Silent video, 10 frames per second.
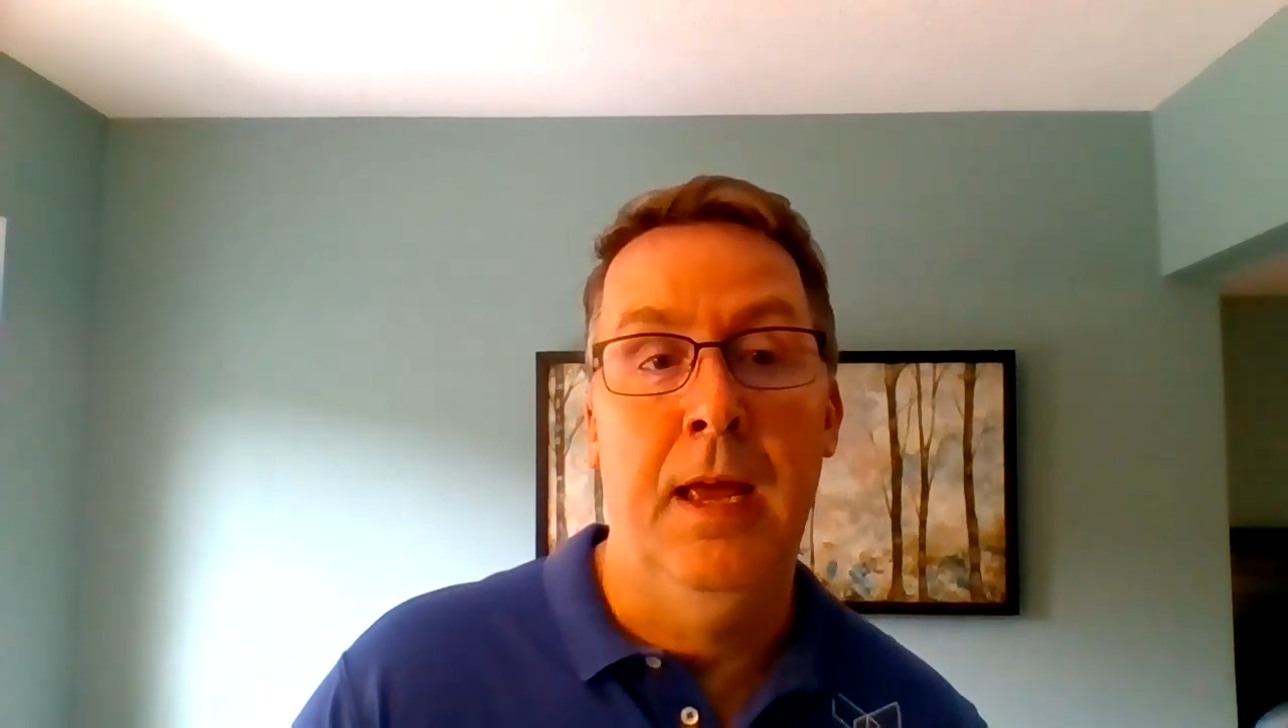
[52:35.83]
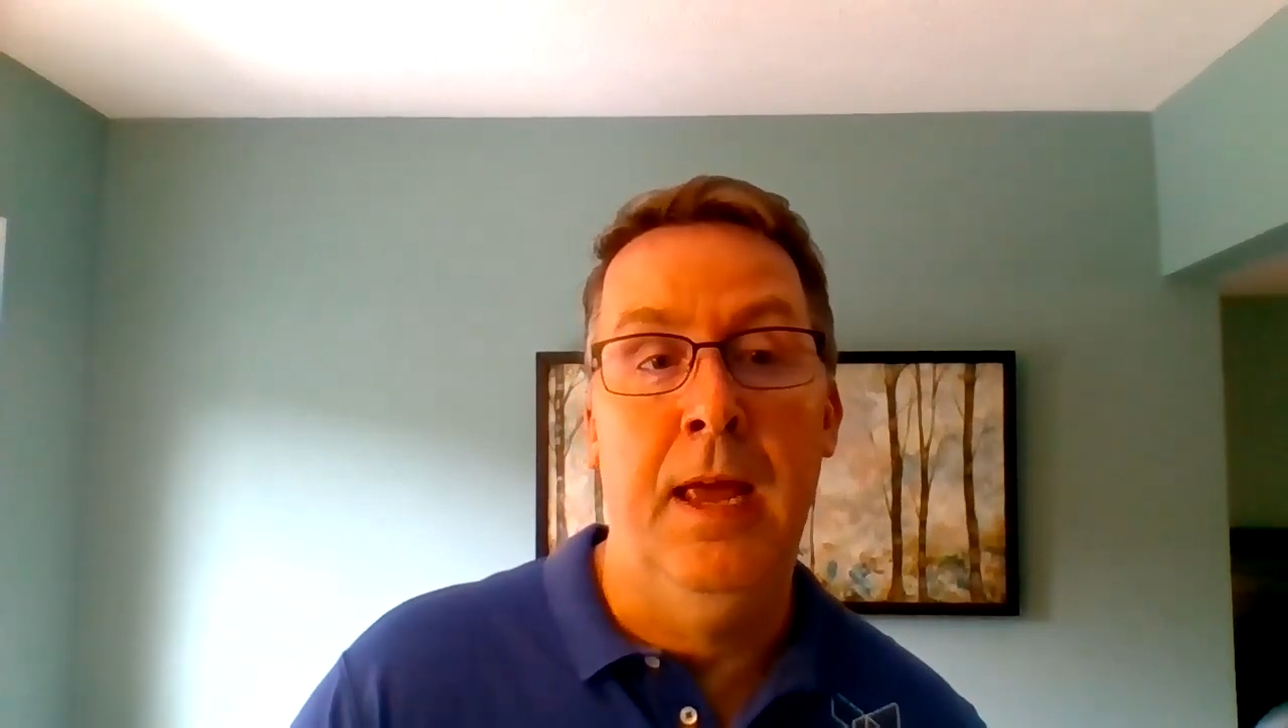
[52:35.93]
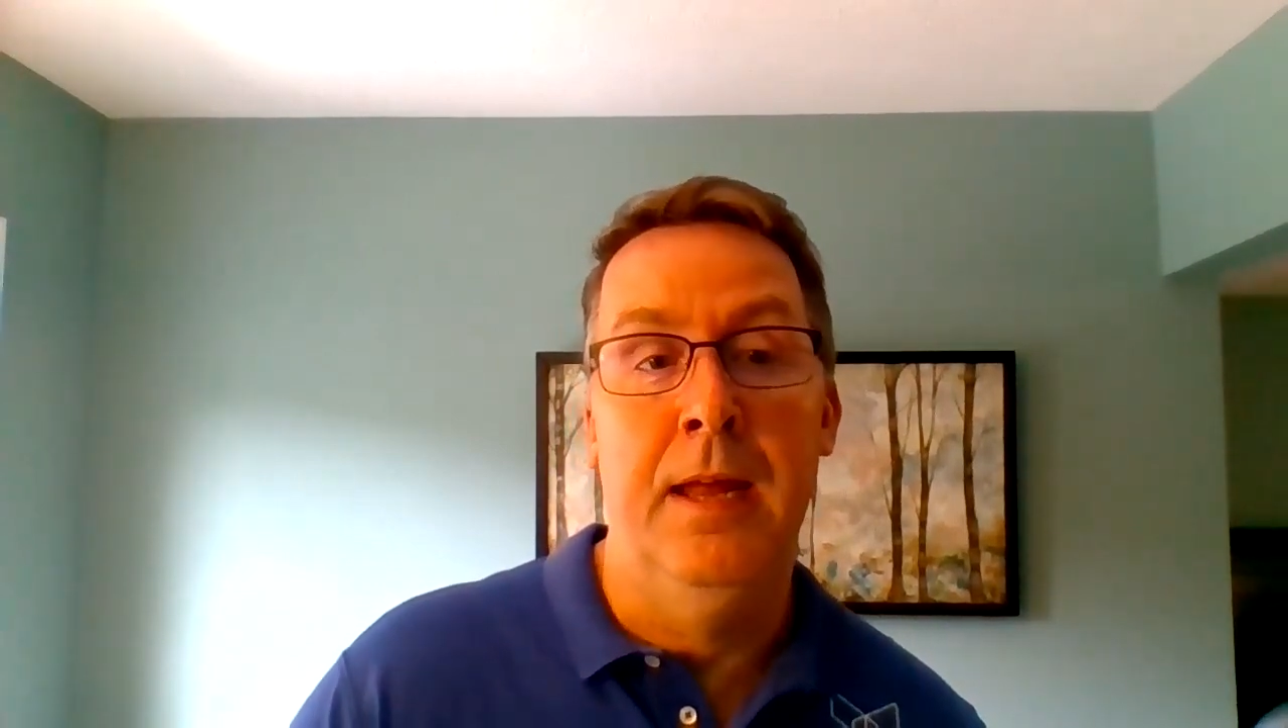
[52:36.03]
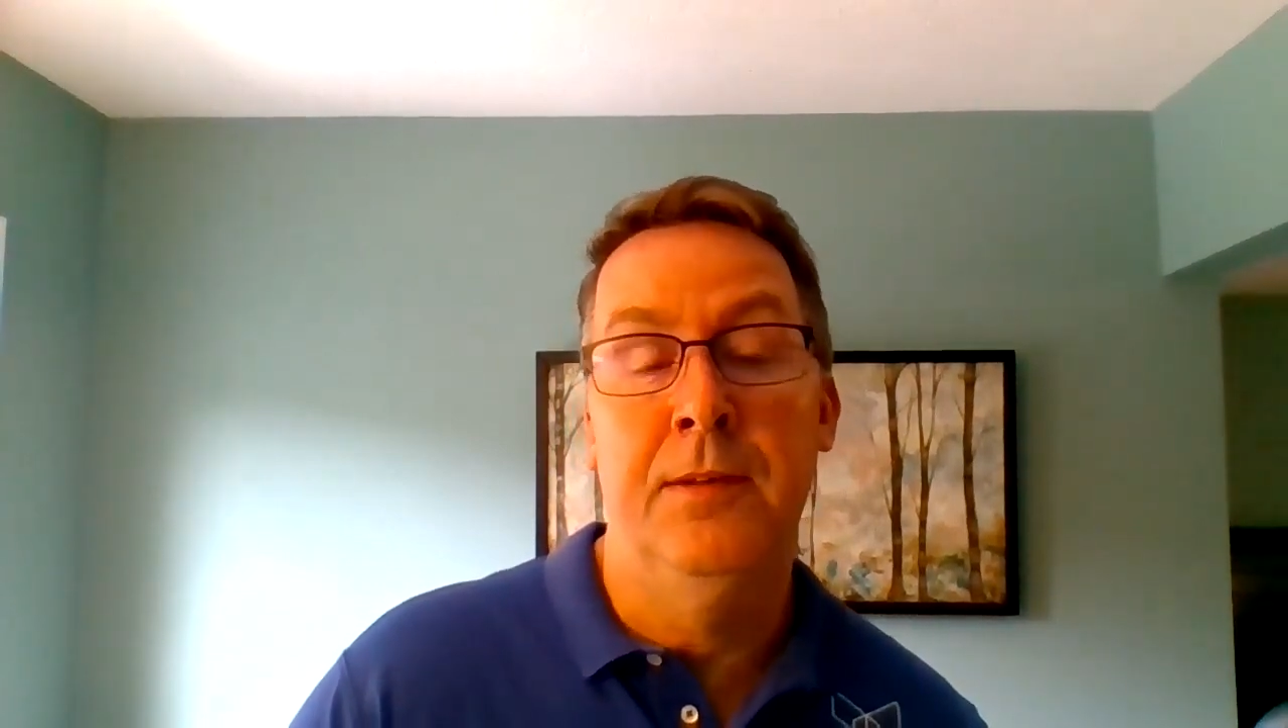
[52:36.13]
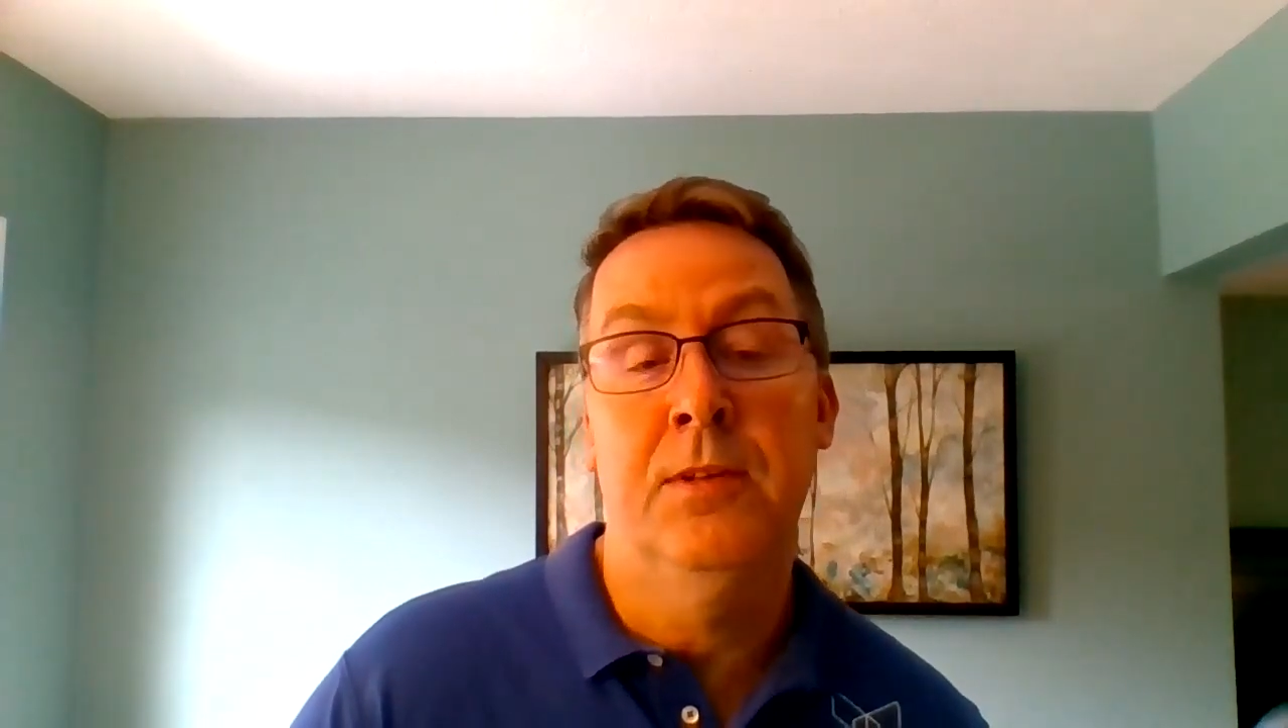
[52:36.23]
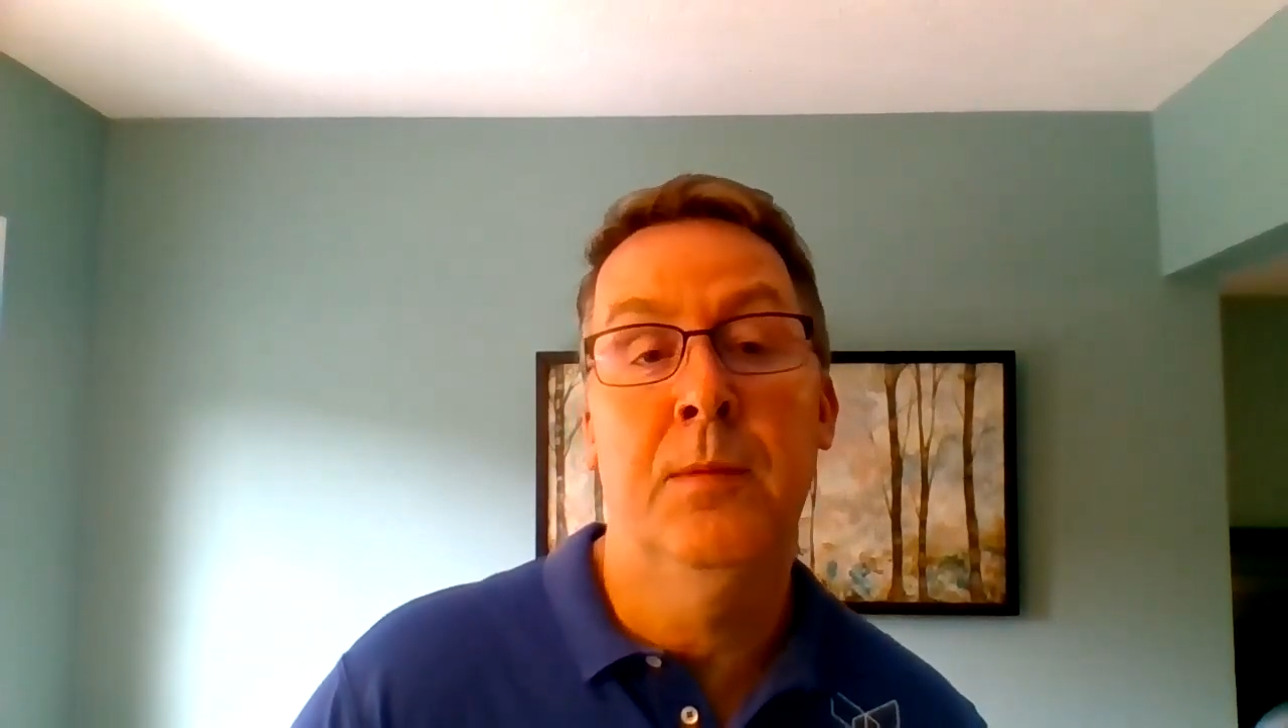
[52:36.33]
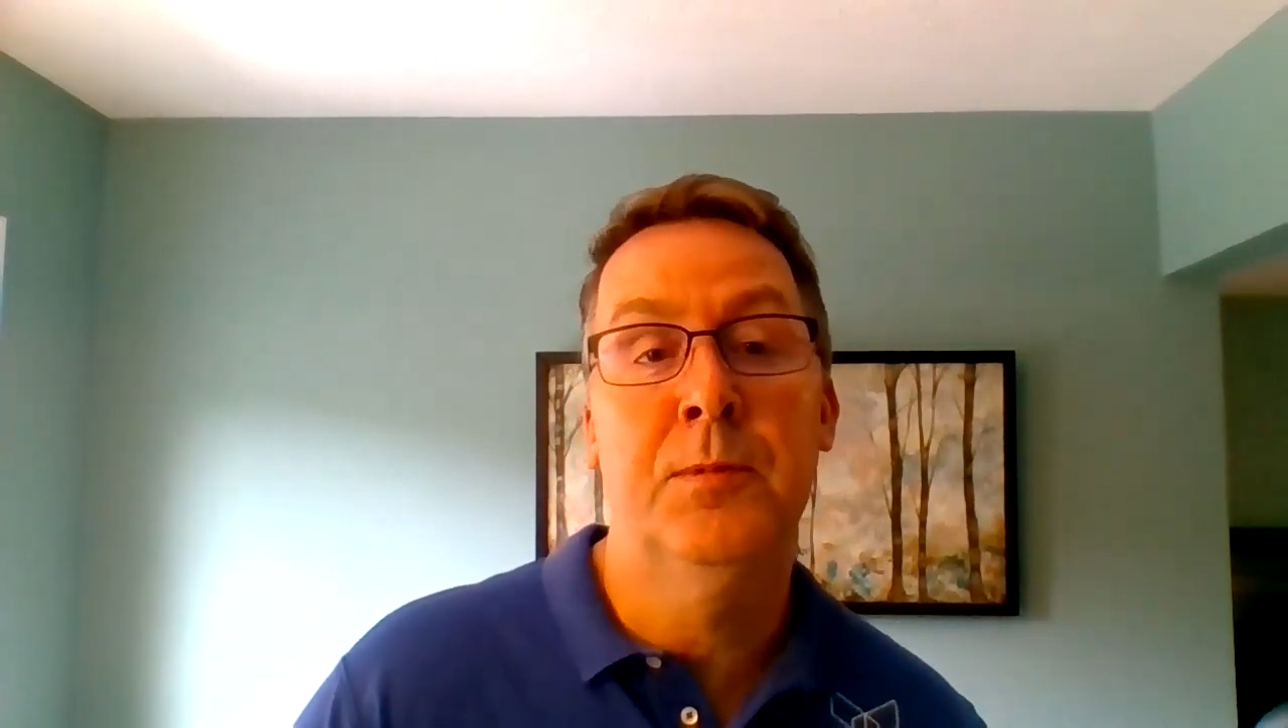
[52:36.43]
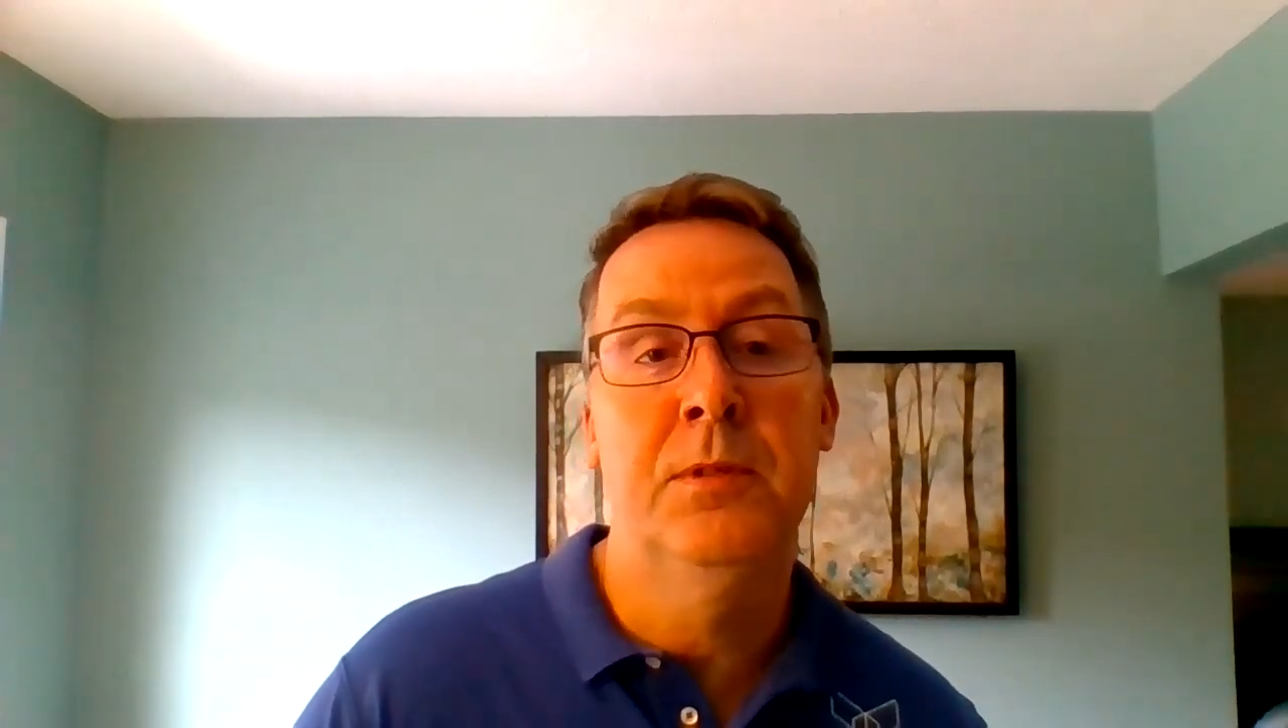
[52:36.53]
And it's up